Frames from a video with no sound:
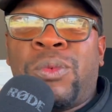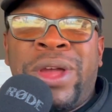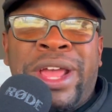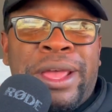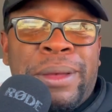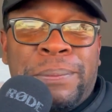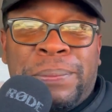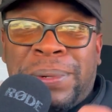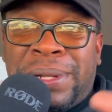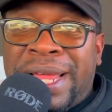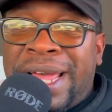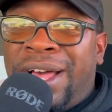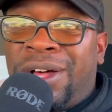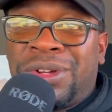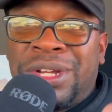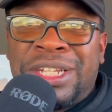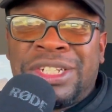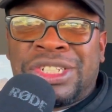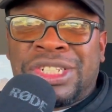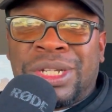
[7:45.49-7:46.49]
We can play
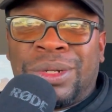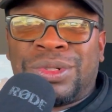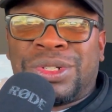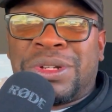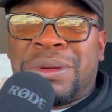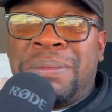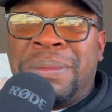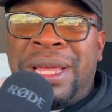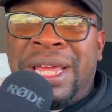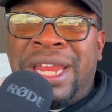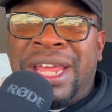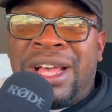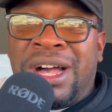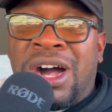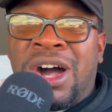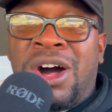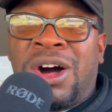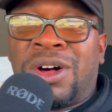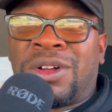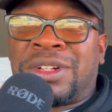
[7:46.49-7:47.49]
on this social media
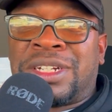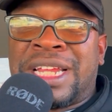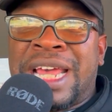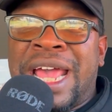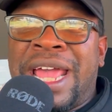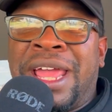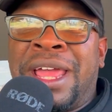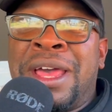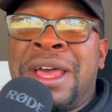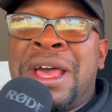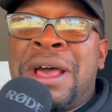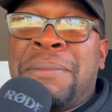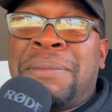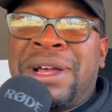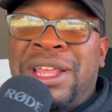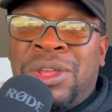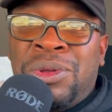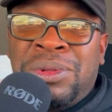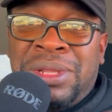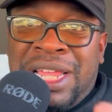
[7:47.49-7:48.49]
all day,
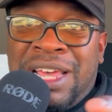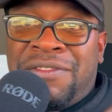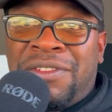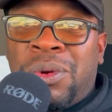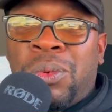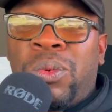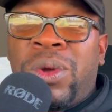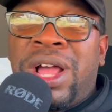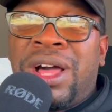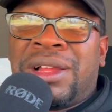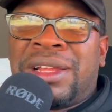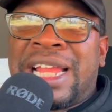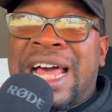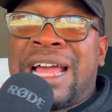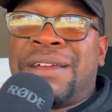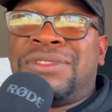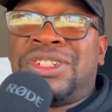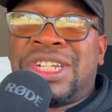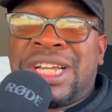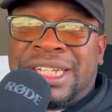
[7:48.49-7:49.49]
but you live in real
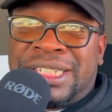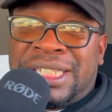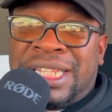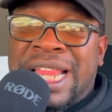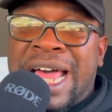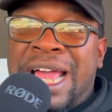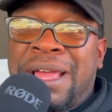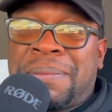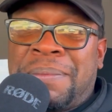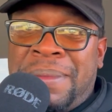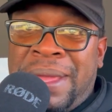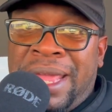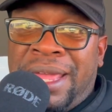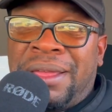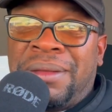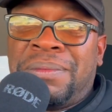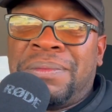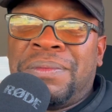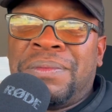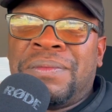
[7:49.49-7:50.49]
life just like
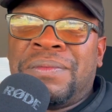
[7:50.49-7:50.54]
me.